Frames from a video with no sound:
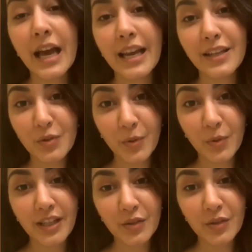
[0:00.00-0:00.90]
And I just
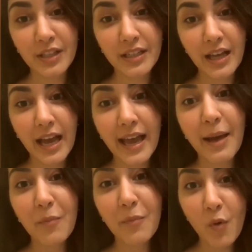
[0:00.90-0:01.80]
want to tell you that I
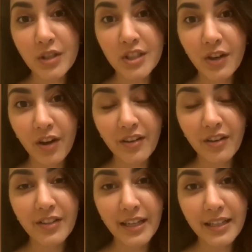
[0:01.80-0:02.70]
am watching all
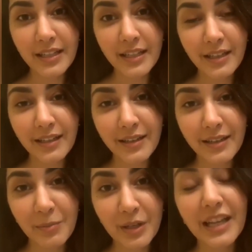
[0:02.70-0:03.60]
of that,
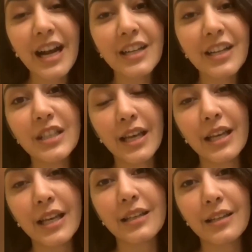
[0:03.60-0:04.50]
but I can't
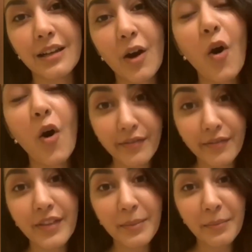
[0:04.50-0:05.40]
share all
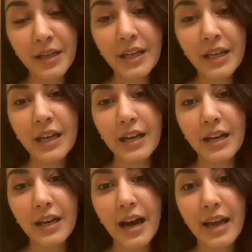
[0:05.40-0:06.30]
of them.
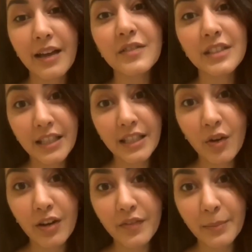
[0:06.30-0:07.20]
I have seen
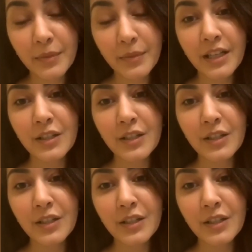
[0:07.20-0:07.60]
all of them.